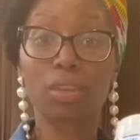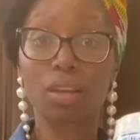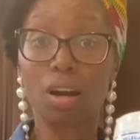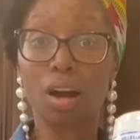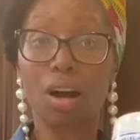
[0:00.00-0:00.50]

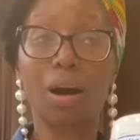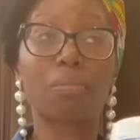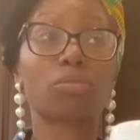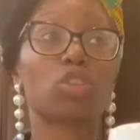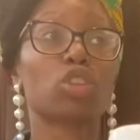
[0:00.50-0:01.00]

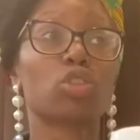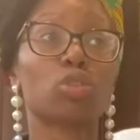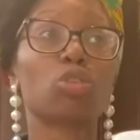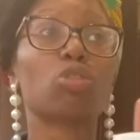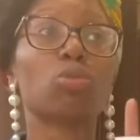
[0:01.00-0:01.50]

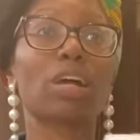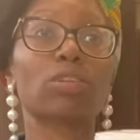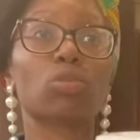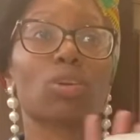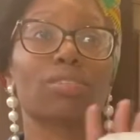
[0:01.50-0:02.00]
to do that
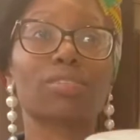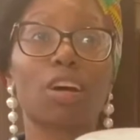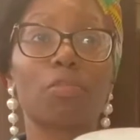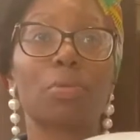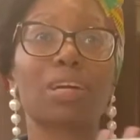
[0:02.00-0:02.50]
sort of
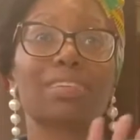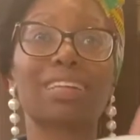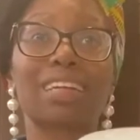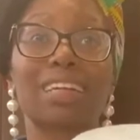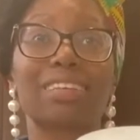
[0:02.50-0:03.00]
stuff, because
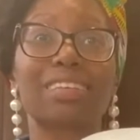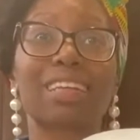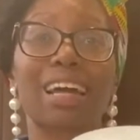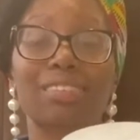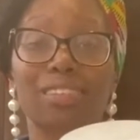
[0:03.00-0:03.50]
it gets
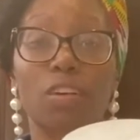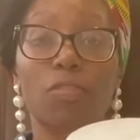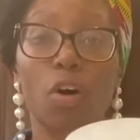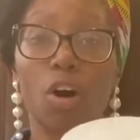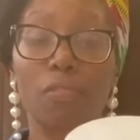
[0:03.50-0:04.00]
that stuff
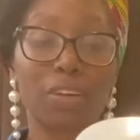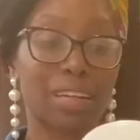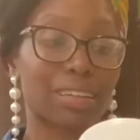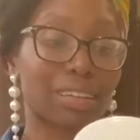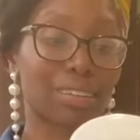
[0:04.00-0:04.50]
off and
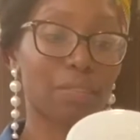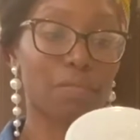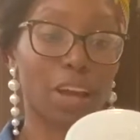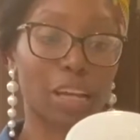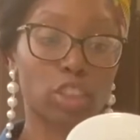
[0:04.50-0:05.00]
it
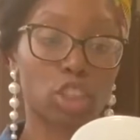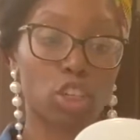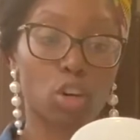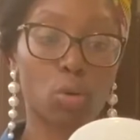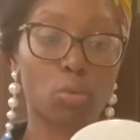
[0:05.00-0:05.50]
disinfects. You
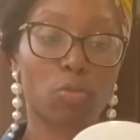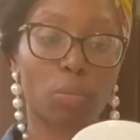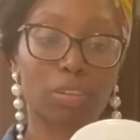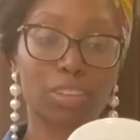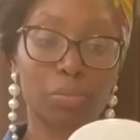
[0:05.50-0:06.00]
know
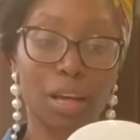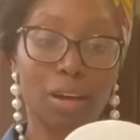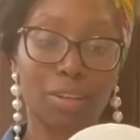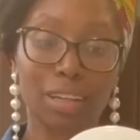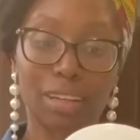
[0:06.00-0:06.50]
from the
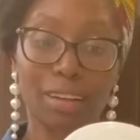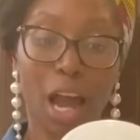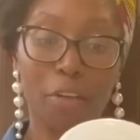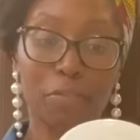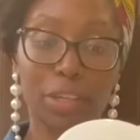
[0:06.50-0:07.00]
smell that
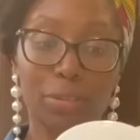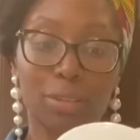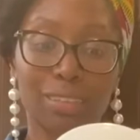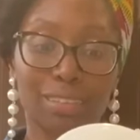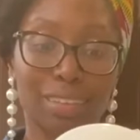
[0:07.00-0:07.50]
I feel
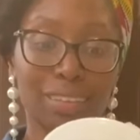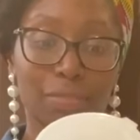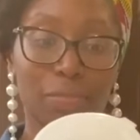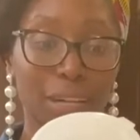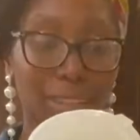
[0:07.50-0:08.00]
is
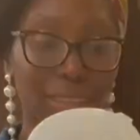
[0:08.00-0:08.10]
disinfecting